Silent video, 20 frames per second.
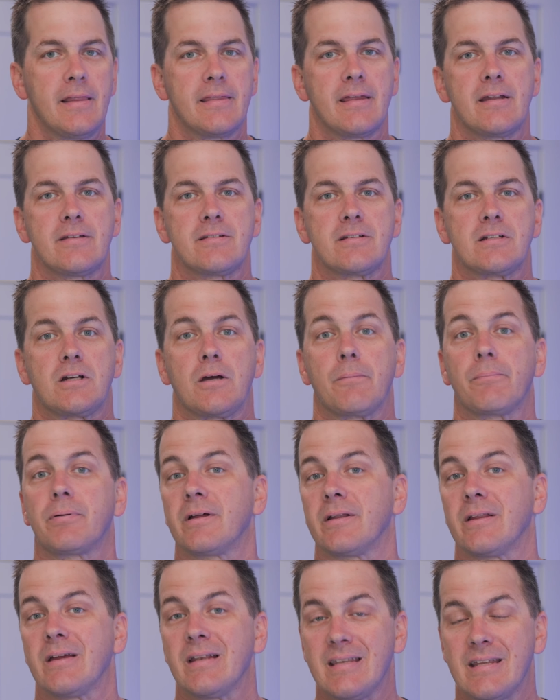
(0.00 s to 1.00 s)
that is a
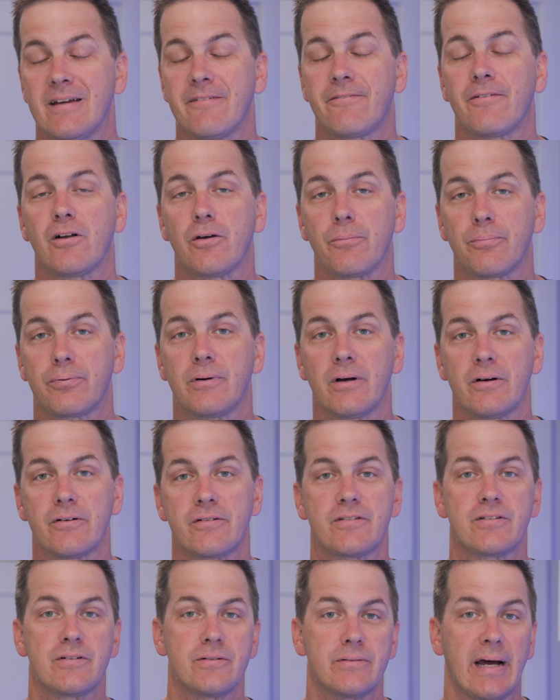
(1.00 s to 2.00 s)
completely different
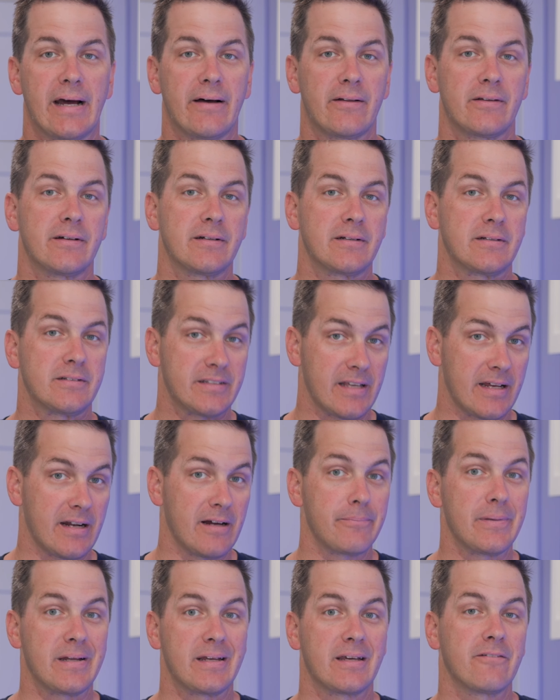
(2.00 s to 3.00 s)
approach to outlet
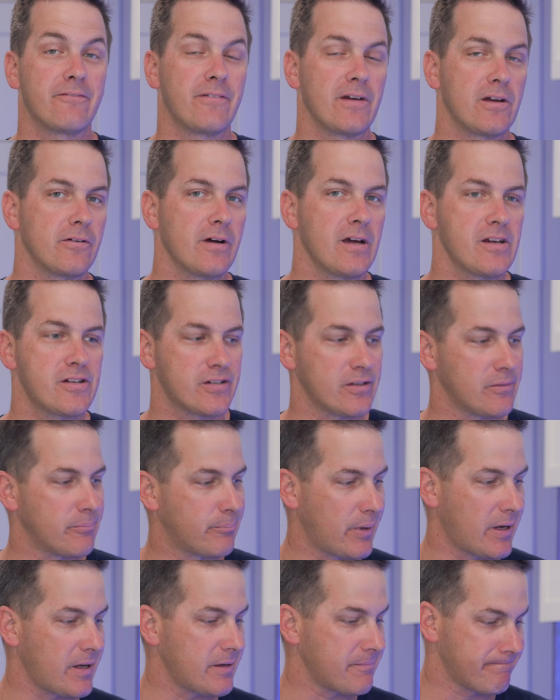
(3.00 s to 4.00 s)
setup and configuration,
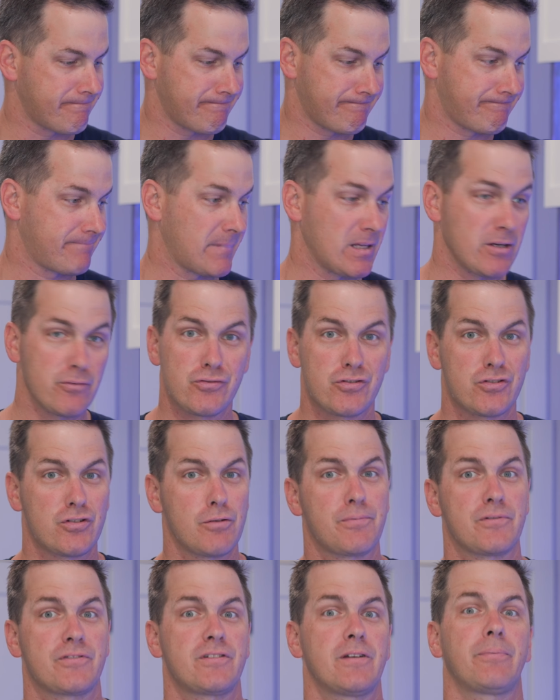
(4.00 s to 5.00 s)
but it was
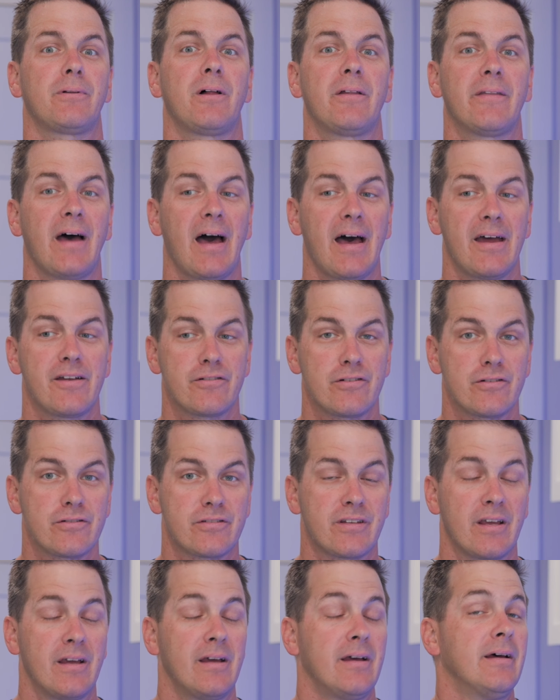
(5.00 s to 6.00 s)
super simple on the
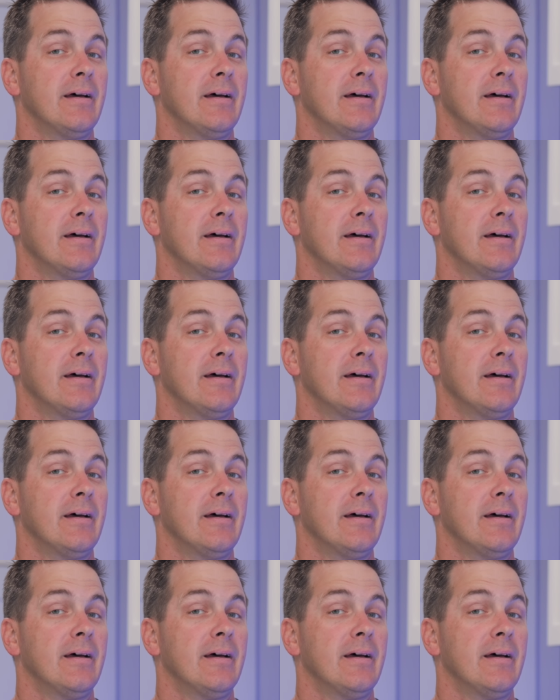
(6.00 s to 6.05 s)
hydros.